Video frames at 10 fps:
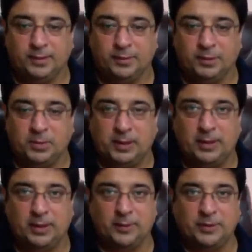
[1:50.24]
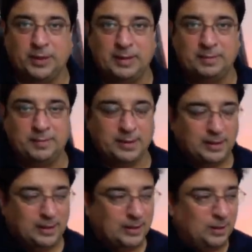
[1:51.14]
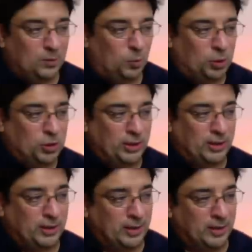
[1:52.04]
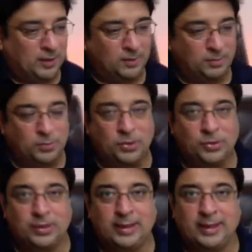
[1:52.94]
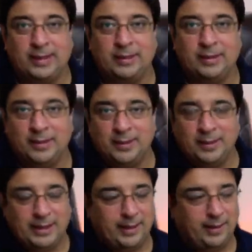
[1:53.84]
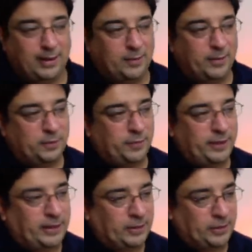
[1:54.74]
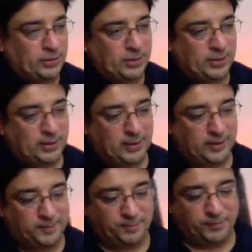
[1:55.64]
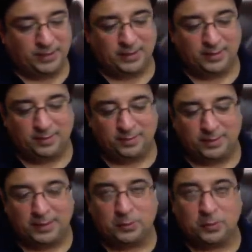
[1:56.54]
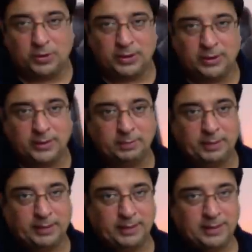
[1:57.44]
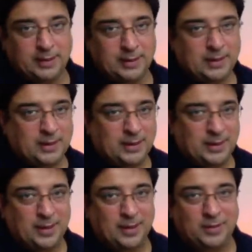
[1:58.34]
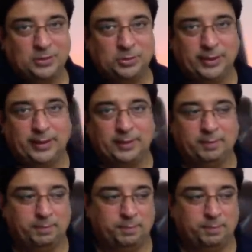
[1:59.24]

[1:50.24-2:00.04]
We spend a lot of time watching music and irrelevant videos, but it won't hurt a bit to get a